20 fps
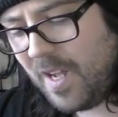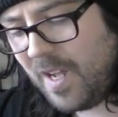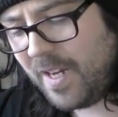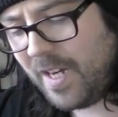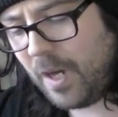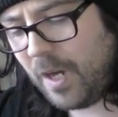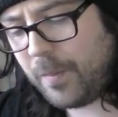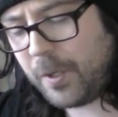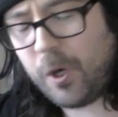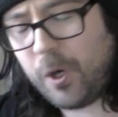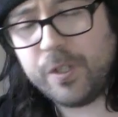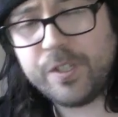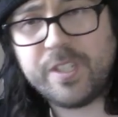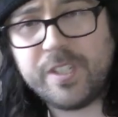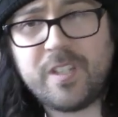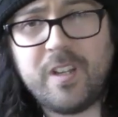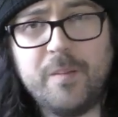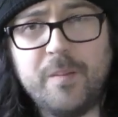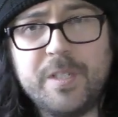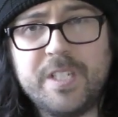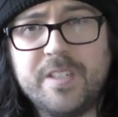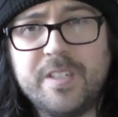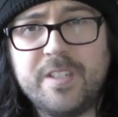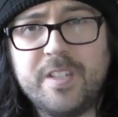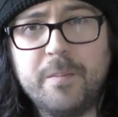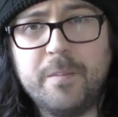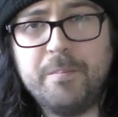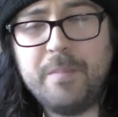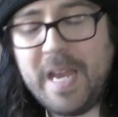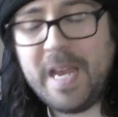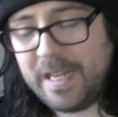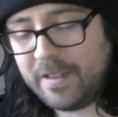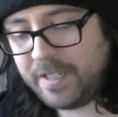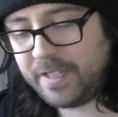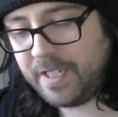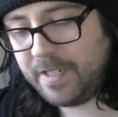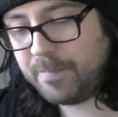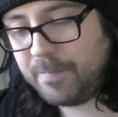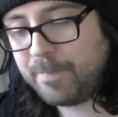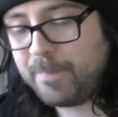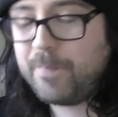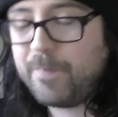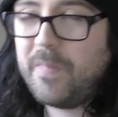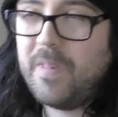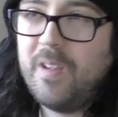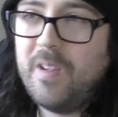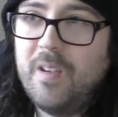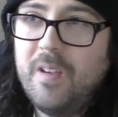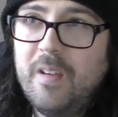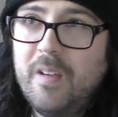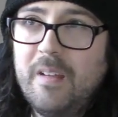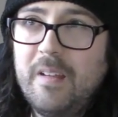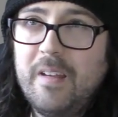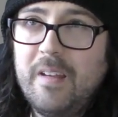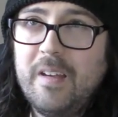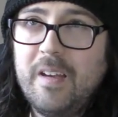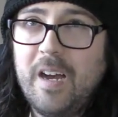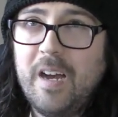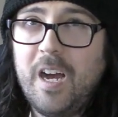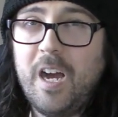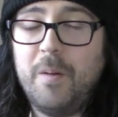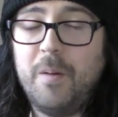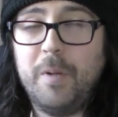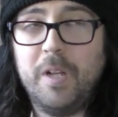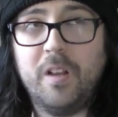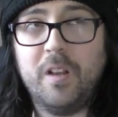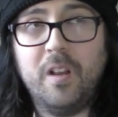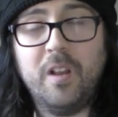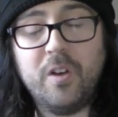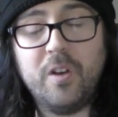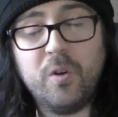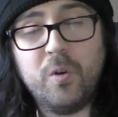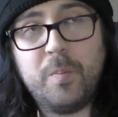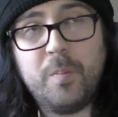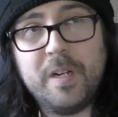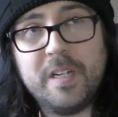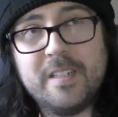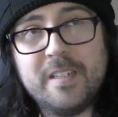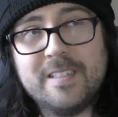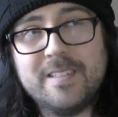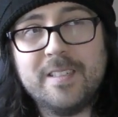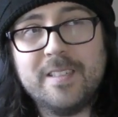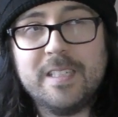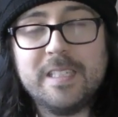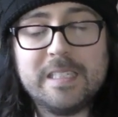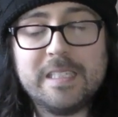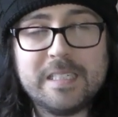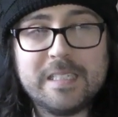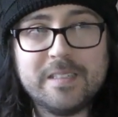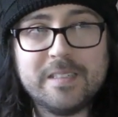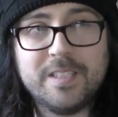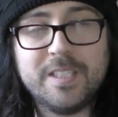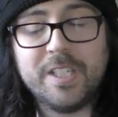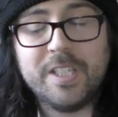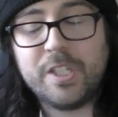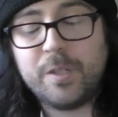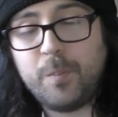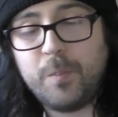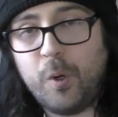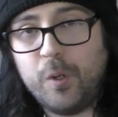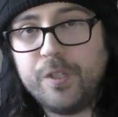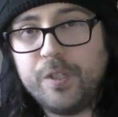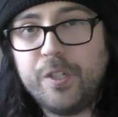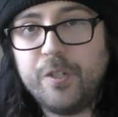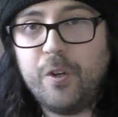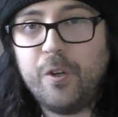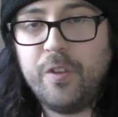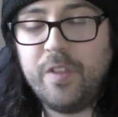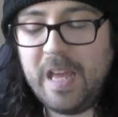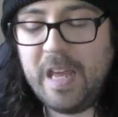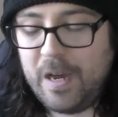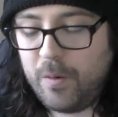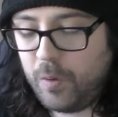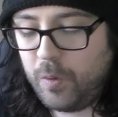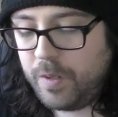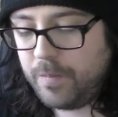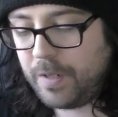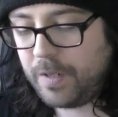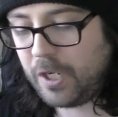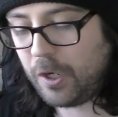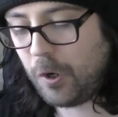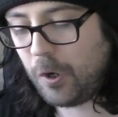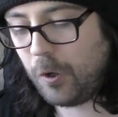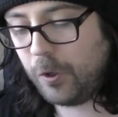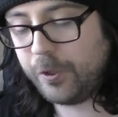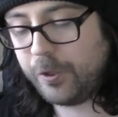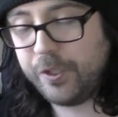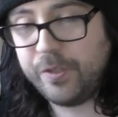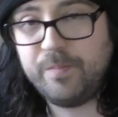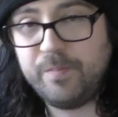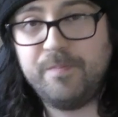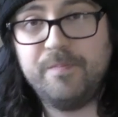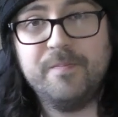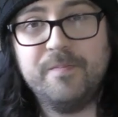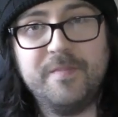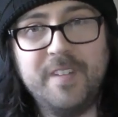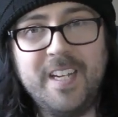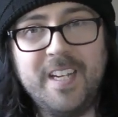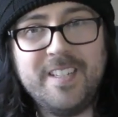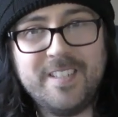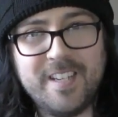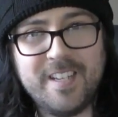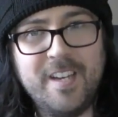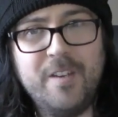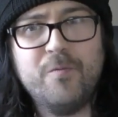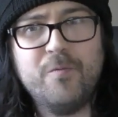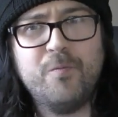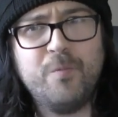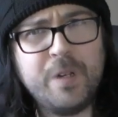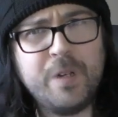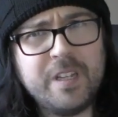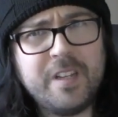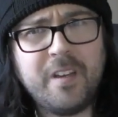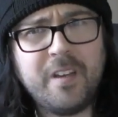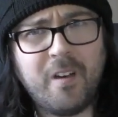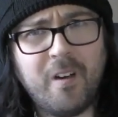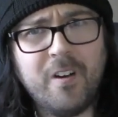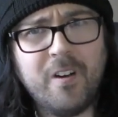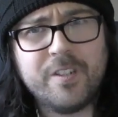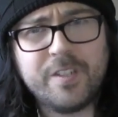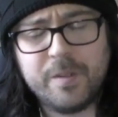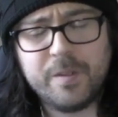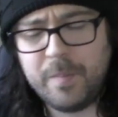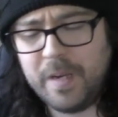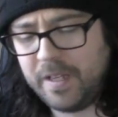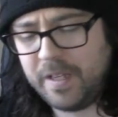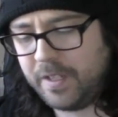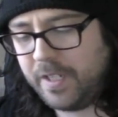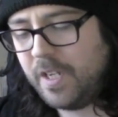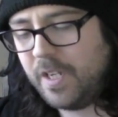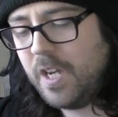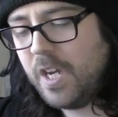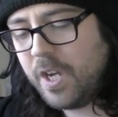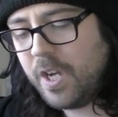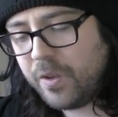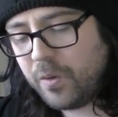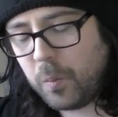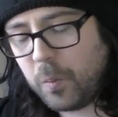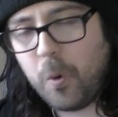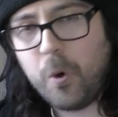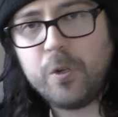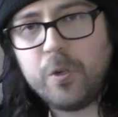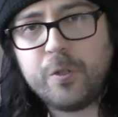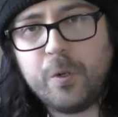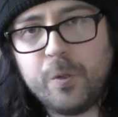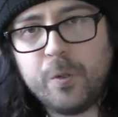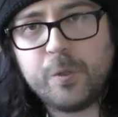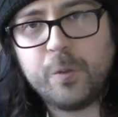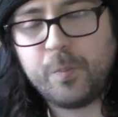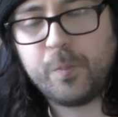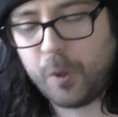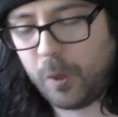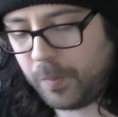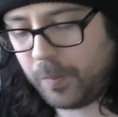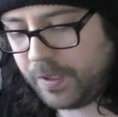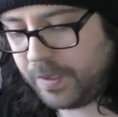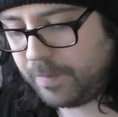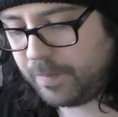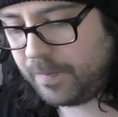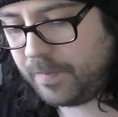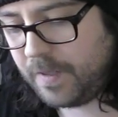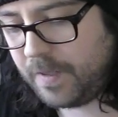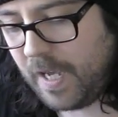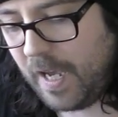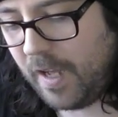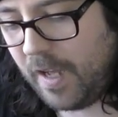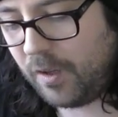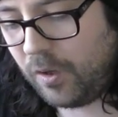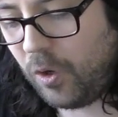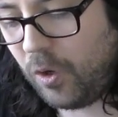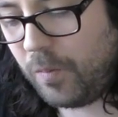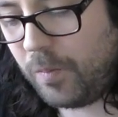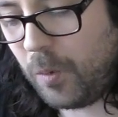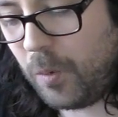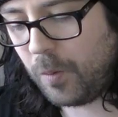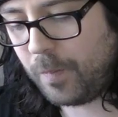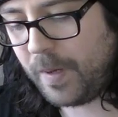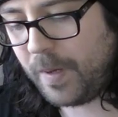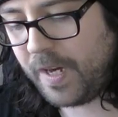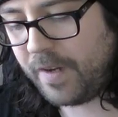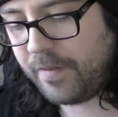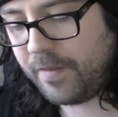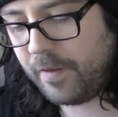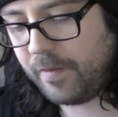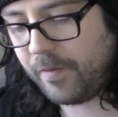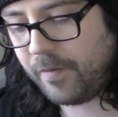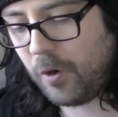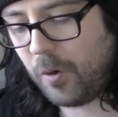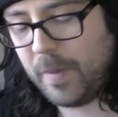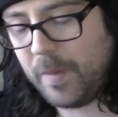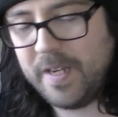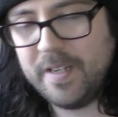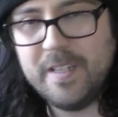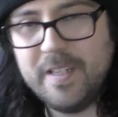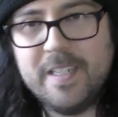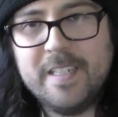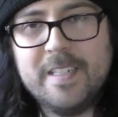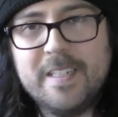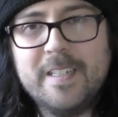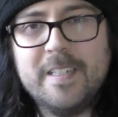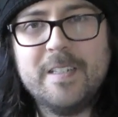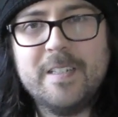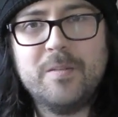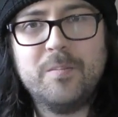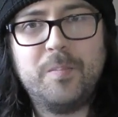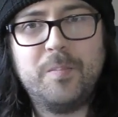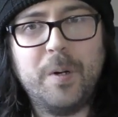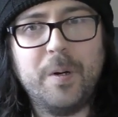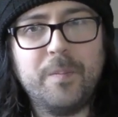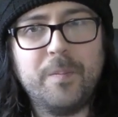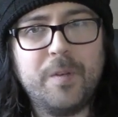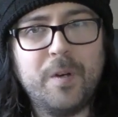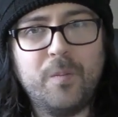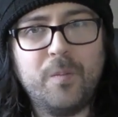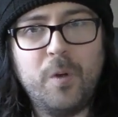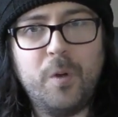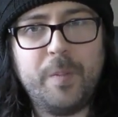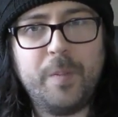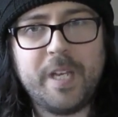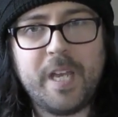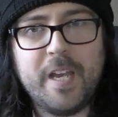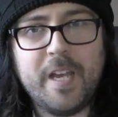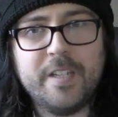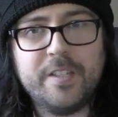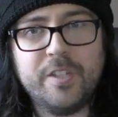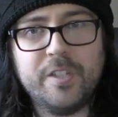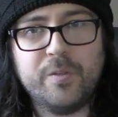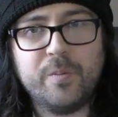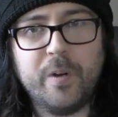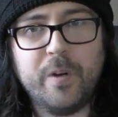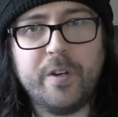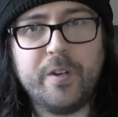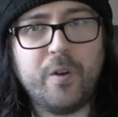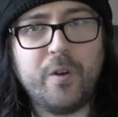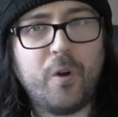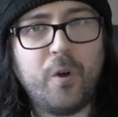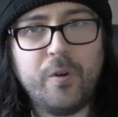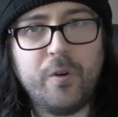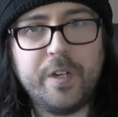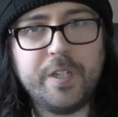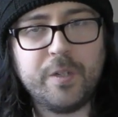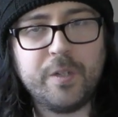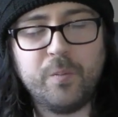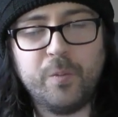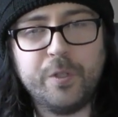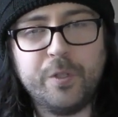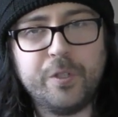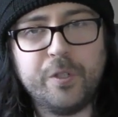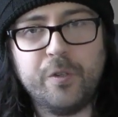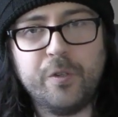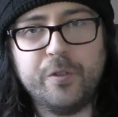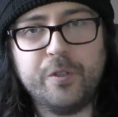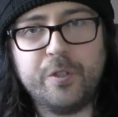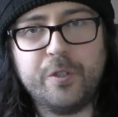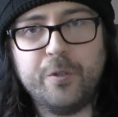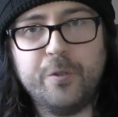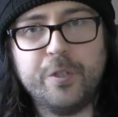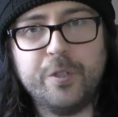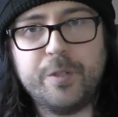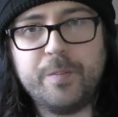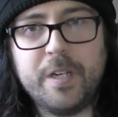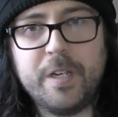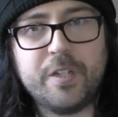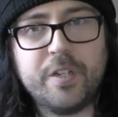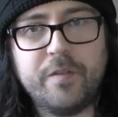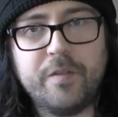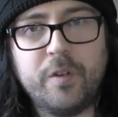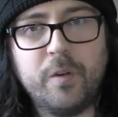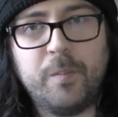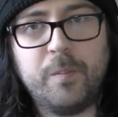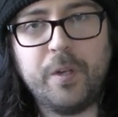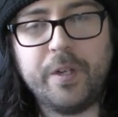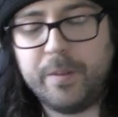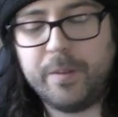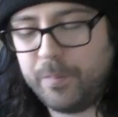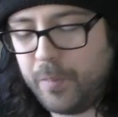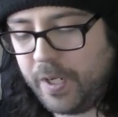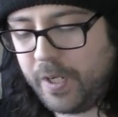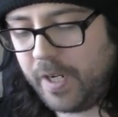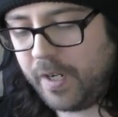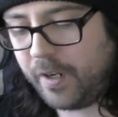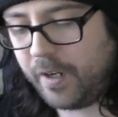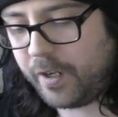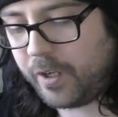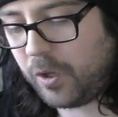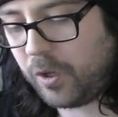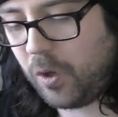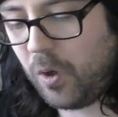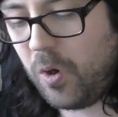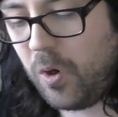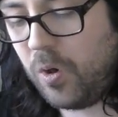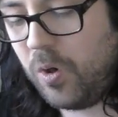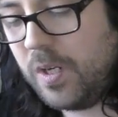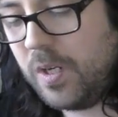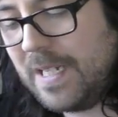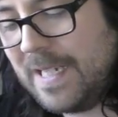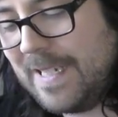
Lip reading: Now, because it's limited to melee, I'm a little bit despondent on that one, because knights hit really hard in melee. The War Dogs would probably get a lot benefit from it, but there will be cases where you're already wounding on 2, especially if you're bringing a claw.